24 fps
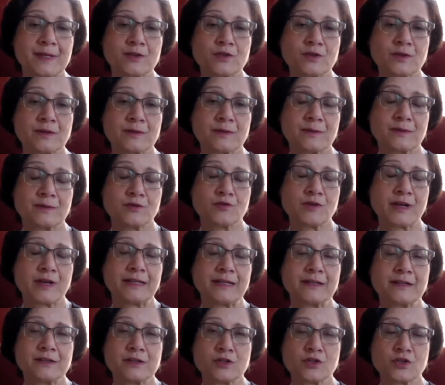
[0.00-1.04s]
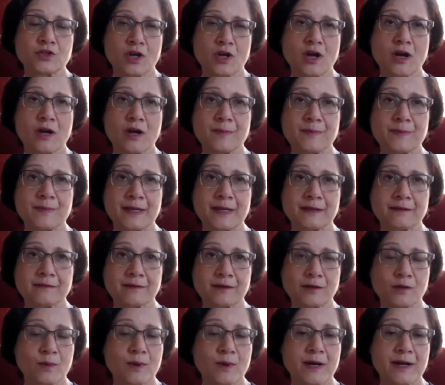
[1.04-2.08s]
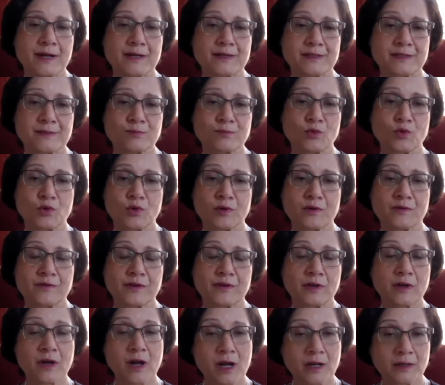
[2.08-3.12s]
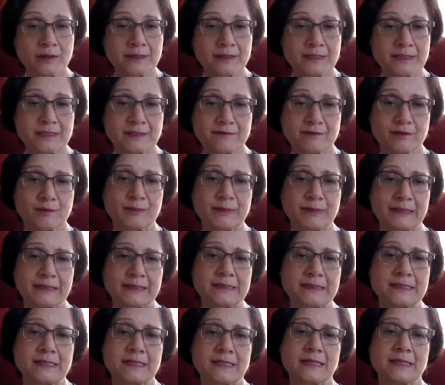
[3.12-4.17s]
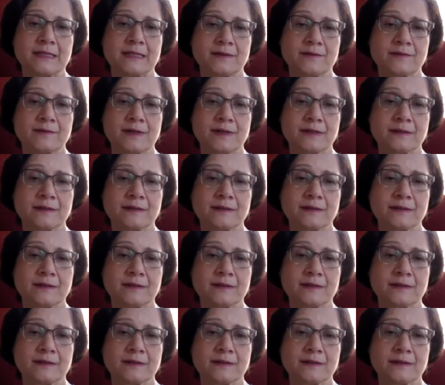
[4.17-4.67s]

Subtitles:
train in a job that requires more of a cognitive ability rather than